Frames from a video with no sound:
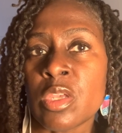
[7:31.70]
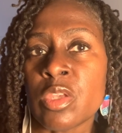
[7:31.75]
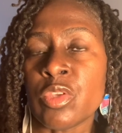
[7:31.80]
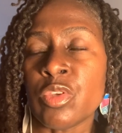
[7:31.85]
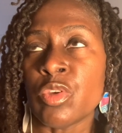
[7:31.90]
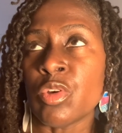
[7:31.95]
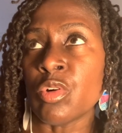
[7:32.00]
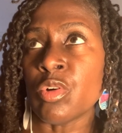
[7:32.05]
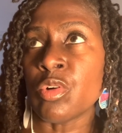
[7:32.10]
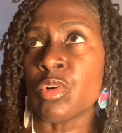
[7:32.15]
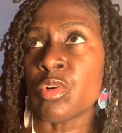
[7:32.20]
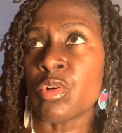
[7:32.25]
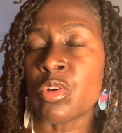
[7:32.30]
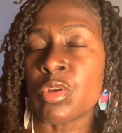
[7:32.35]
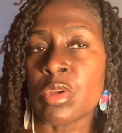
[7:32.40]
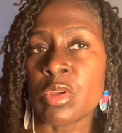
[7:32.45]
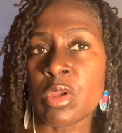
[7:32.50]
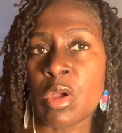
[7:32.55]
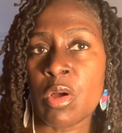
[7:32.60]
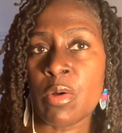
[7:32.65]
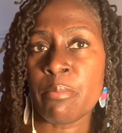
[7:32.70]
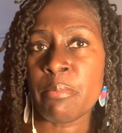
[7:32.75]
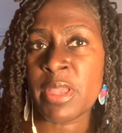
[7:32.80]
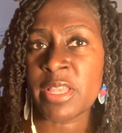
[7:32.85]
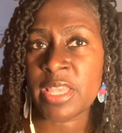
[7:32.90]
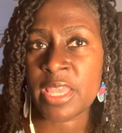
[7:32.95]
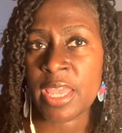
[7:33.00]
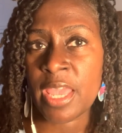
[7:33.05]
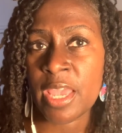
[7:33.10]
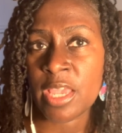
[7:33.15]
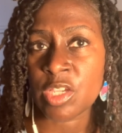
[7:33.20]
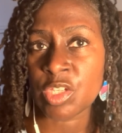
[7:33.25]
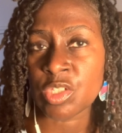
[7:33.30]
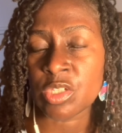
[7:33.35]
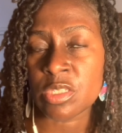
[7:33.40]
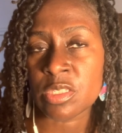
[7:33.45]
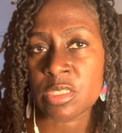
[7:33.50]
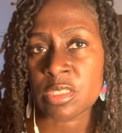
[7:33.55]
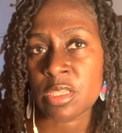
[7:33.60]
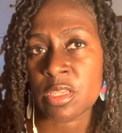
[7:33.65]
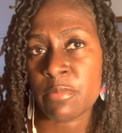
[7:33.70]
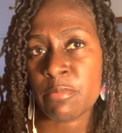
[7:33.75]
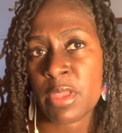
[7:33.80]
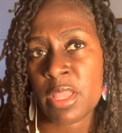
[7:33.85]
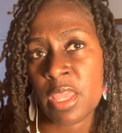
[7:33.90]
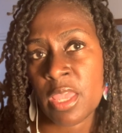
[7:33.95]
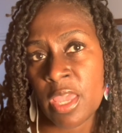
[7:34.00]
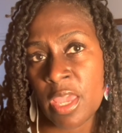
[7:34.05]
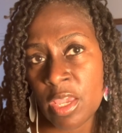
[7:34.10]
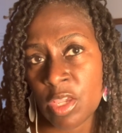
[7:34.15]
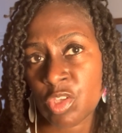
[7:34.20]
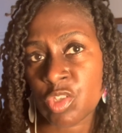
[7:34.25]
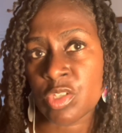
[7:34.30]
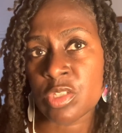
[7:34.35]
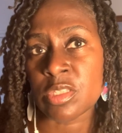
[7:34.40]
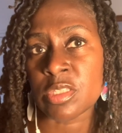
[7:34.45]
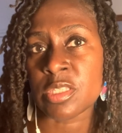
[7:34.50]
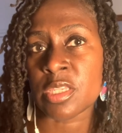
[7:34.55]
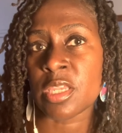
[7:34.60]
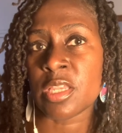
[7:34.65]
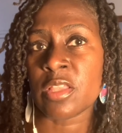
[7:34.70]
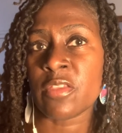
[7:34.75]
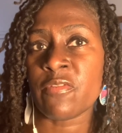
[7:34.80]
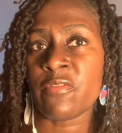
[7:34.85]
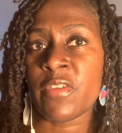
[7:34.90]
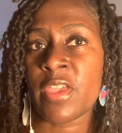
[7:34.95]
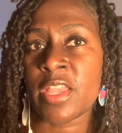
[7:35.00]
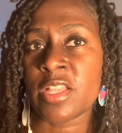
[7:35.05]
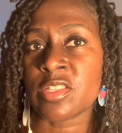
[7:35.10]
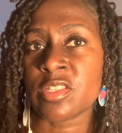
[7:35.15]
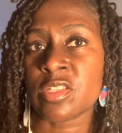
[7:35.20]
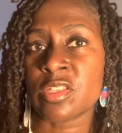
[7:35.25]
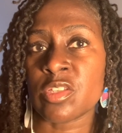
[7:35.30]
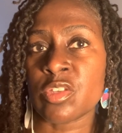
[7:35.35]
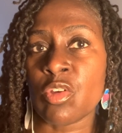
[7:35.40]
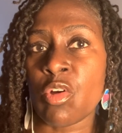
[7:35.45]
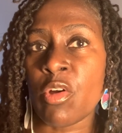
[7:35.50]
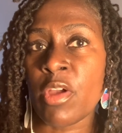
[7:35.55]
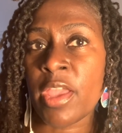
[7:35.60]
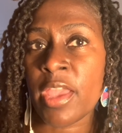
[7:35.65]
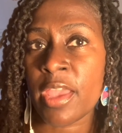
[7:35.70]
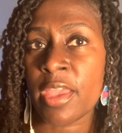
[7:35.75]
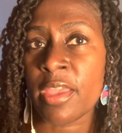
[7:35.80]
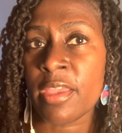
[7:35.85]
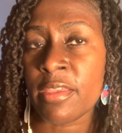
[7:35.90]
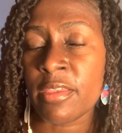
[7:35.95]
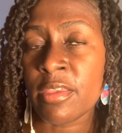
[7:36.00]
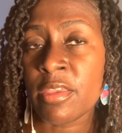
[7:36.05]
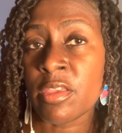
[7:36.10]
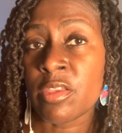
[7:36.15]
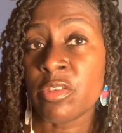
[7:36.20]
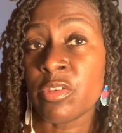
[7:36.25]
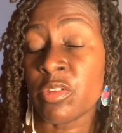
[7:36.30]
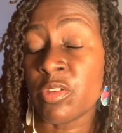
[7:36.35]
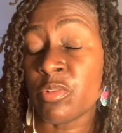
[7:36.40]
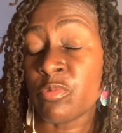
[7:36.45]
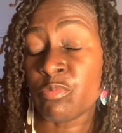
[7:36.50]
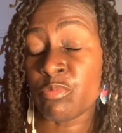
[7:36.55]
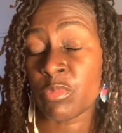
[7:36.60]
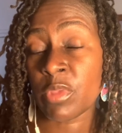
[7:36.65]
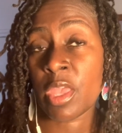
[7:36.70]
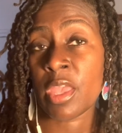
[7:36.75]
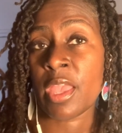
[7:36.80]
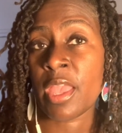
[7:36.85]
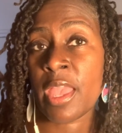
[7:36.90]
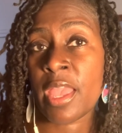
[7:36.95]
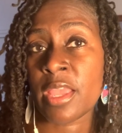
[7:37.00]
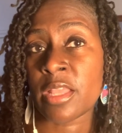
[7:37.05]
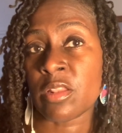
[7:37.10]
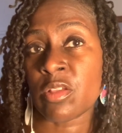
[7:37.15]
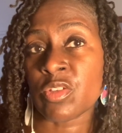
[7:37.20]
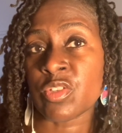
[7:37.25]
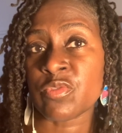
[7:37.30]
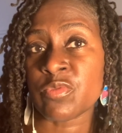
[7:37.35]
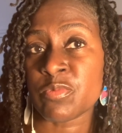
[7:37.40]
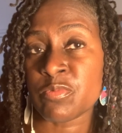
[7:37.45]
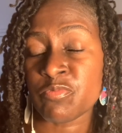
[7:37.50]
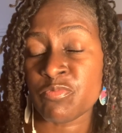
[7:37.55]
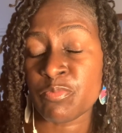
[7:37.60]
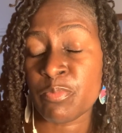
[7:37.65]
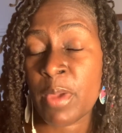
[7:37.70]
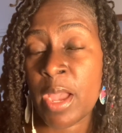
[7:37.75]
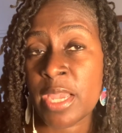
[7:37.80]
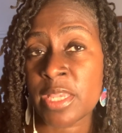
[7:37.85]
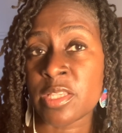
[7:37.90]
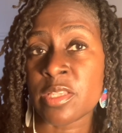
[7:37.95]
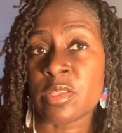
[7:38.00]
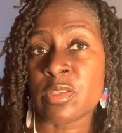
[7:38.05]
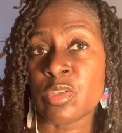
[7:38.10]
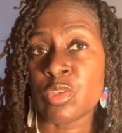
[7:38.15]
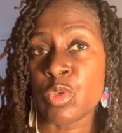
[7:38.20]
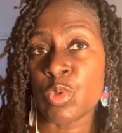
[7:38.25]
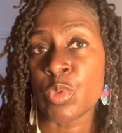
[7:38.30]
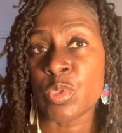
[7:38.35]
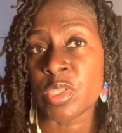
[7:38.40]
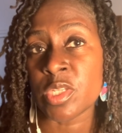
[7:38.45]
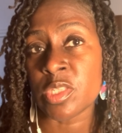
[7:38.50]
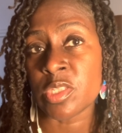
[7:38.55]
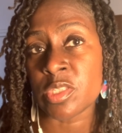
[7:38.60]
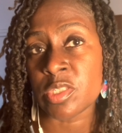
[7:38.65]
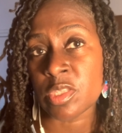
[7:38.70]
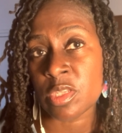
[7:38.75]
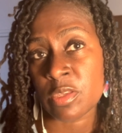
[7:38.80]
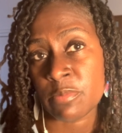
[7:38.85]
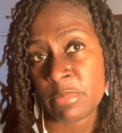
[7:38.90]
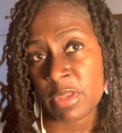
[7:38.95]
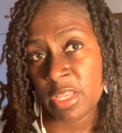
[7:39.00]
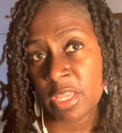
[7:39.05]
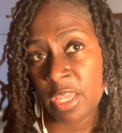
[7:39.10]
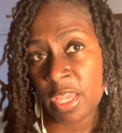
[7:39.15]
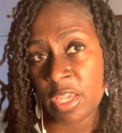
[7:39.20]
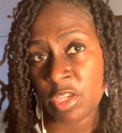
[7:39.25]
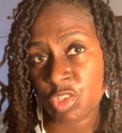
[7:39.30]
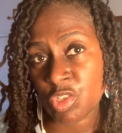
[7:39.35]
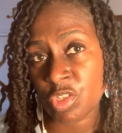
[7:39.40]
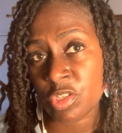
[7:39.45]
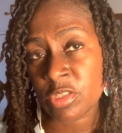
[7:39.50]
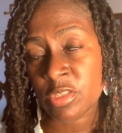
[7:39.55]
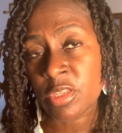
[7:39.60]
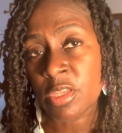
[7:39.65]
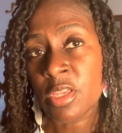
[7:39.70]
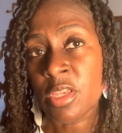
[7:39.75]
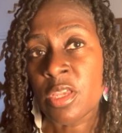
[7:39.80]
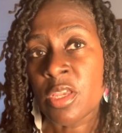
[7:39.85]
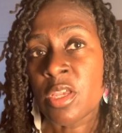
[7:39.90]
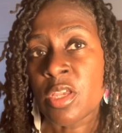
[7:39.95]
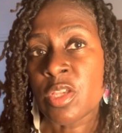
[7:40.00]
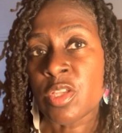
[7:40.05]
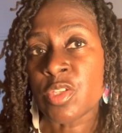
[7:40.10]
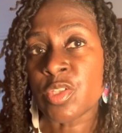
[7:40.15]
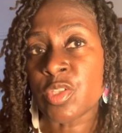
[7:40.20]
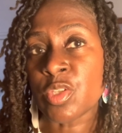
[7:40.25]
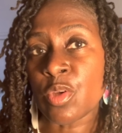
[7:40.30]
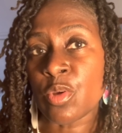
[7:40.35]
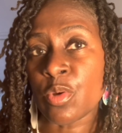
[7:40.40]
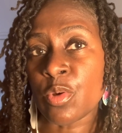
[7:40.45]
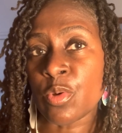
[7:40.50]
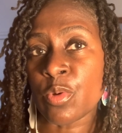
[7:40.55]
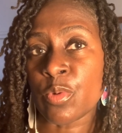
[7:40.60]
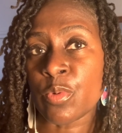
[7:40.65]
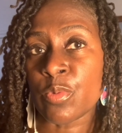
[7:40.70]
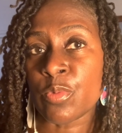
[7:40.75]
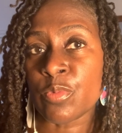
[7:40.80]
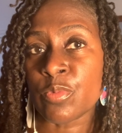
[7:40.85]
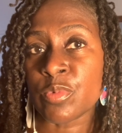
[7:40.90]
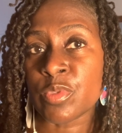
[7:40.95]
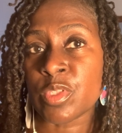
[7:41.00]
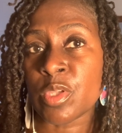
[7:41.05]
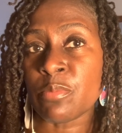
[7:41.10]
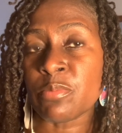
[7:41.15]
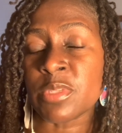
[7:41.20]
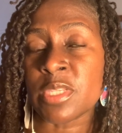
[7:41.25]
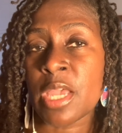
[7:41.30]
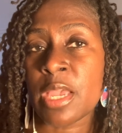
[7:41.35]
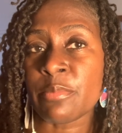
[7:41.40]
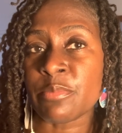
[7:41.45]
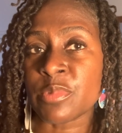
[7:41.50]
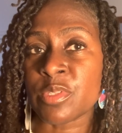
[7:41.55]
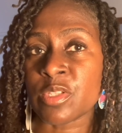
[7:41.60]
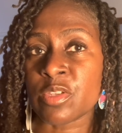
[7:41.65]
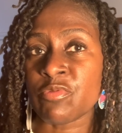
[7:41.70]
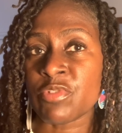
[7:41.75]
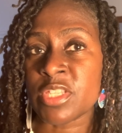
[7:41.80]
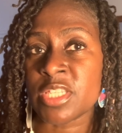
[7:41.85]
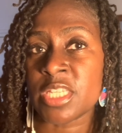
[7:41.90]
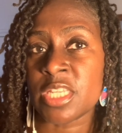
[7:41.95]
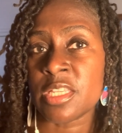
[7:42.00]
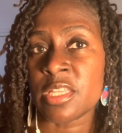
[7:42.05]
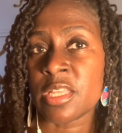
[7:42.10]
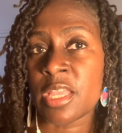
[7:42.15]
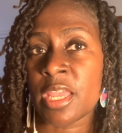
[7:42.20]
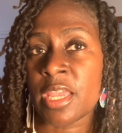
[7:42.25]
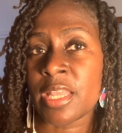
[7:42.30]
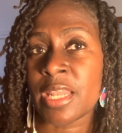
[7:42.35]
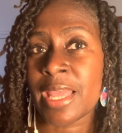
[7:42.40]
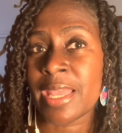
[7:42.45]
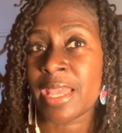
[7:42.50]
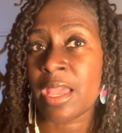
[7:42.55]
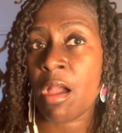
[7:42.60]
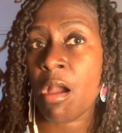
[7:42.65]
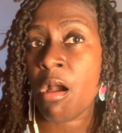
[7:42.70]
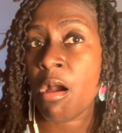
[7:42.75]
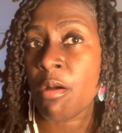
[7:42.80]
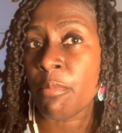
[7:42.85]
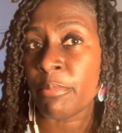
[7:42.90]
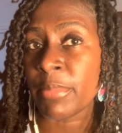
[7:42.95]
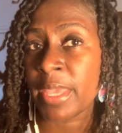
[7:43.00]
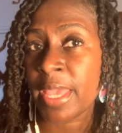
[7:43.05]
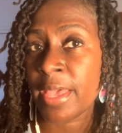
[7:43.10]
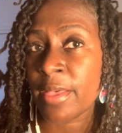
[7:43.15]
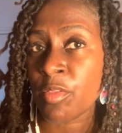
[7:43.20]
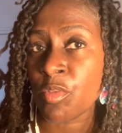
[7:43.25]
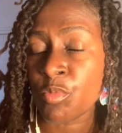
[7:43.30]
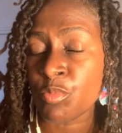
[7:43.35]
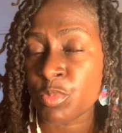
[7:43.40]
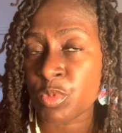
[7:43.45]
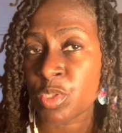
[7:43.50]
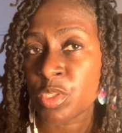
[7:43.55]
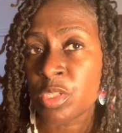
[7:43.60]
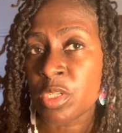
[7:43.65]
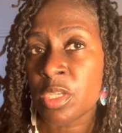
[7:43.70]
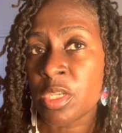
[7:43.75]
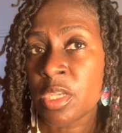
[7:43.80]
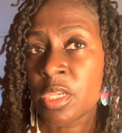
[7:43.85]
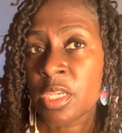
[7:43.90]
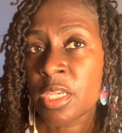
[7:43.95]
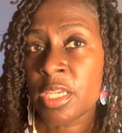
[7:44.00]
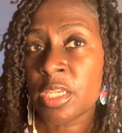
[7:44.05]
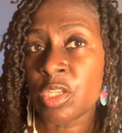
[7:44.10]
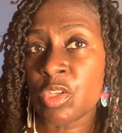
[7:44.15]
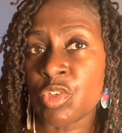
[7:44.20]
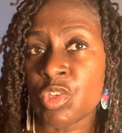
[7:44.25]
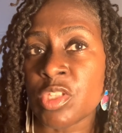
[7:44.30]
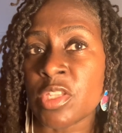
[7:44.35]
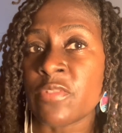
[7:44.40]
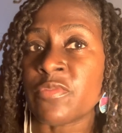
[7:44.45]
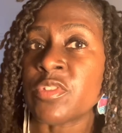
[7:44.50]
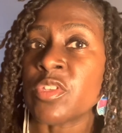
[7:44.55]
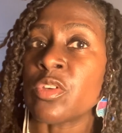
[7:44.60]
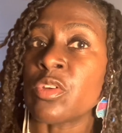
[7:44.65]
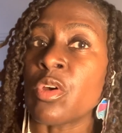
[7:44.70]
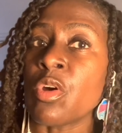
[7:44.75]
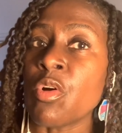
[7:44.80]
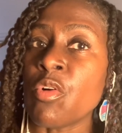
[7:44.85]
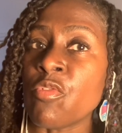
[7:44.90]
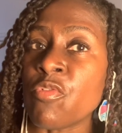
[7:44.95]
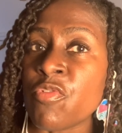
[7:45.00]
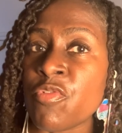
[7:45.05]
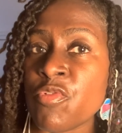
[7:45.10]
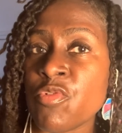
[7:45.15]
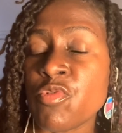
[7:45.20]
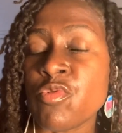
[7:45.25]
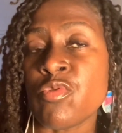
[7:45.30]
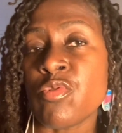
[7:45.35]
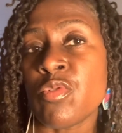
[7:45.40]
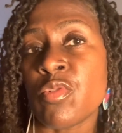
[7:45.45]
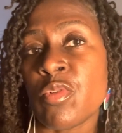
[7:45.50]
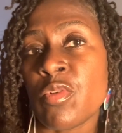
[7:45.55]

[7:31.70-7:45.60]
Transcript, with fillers: you're on medications, certain medications can affect your hair. You can get hair loss by using certain medication. So sometimes the receding hairline can't be helped. You just have to go through